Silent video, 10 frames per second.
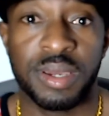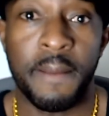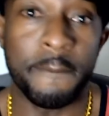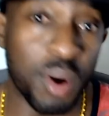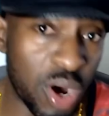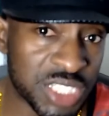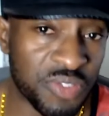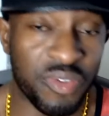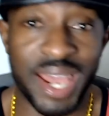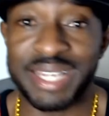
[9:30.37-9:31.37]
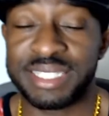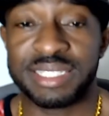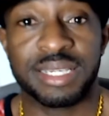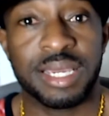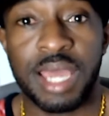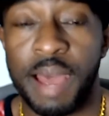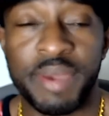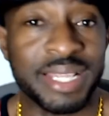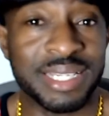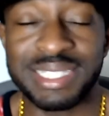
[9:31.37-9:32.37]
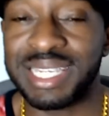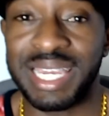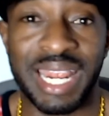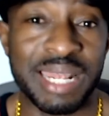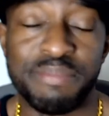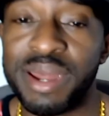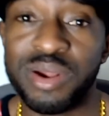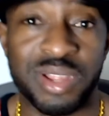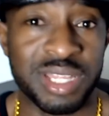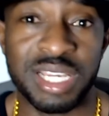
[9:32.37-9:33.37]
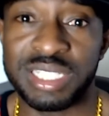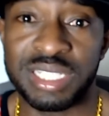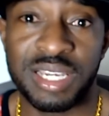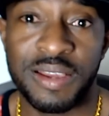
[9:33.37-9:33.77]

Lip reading: boss fights, I mean, it doesn't get any better than this.